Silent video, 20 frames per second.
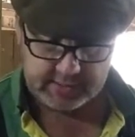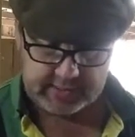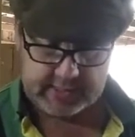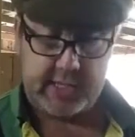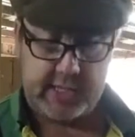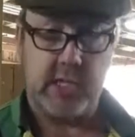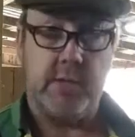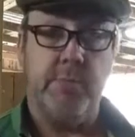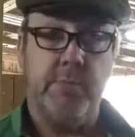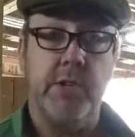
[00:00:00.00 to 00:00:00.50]
so the
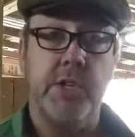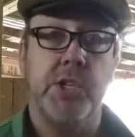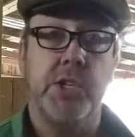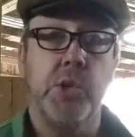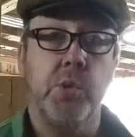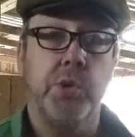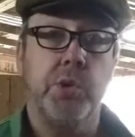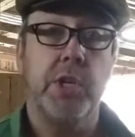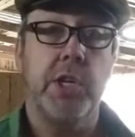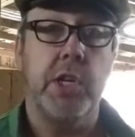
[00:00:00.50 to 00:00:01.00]
customer
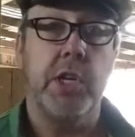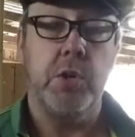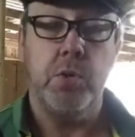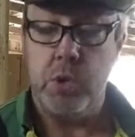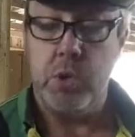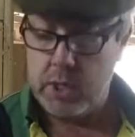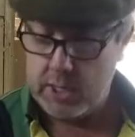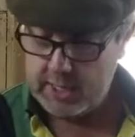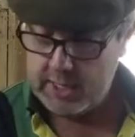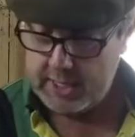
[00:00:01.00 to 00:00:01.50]
installed a
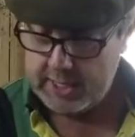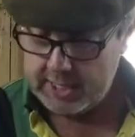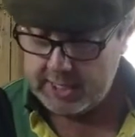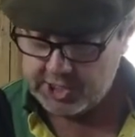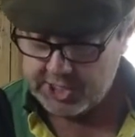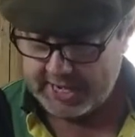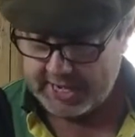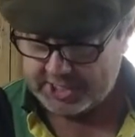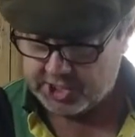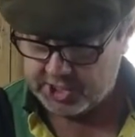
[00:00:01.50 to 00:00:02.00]
new
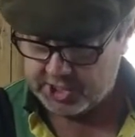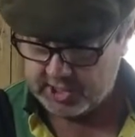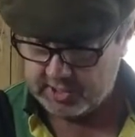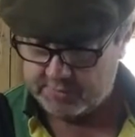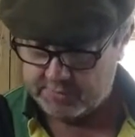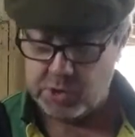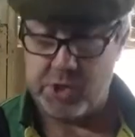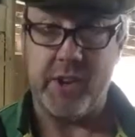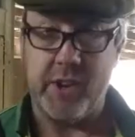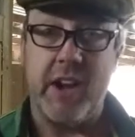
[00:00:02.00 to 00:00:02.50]
jack
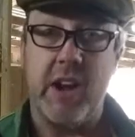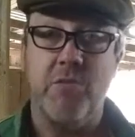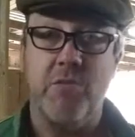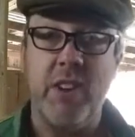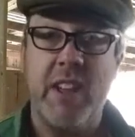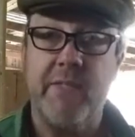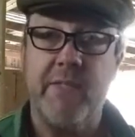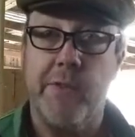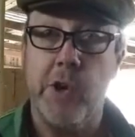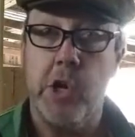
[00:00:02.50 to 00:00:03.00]
shaft, or sorry, a
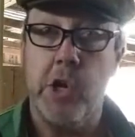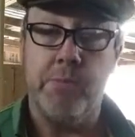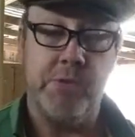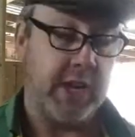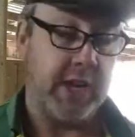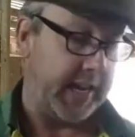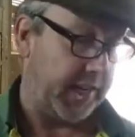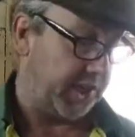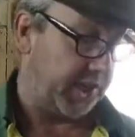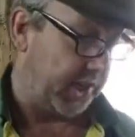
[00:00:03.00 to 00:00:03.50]
refurb
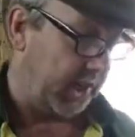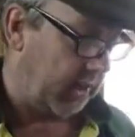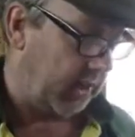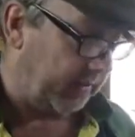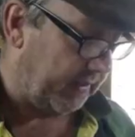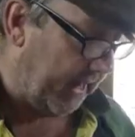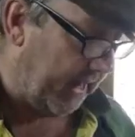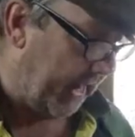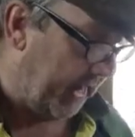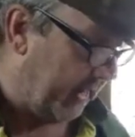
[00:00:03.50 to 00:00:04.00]
jack
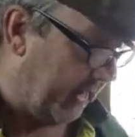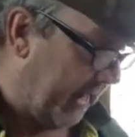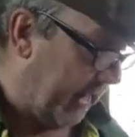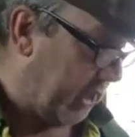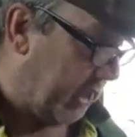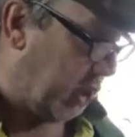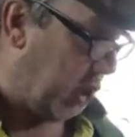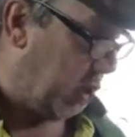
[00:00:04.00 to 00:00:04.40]
shaft and a